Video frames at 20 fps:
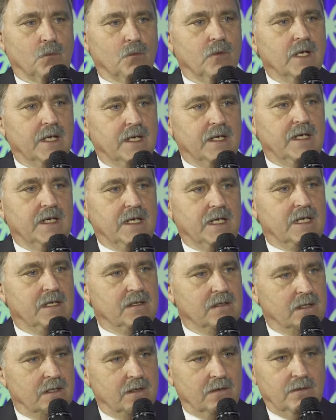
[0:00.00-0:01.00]
really
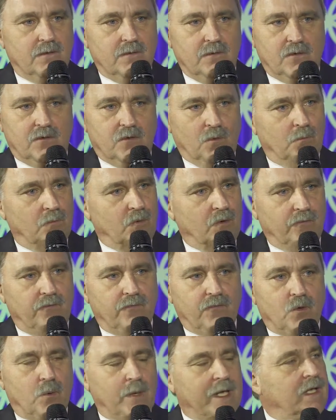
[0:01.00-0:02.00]
need to
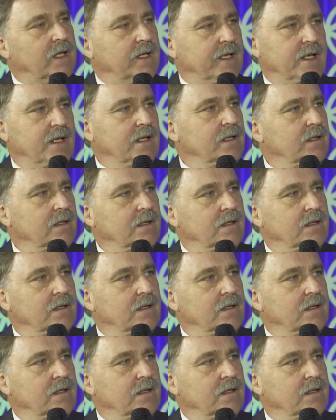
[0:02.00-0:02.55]
move quickly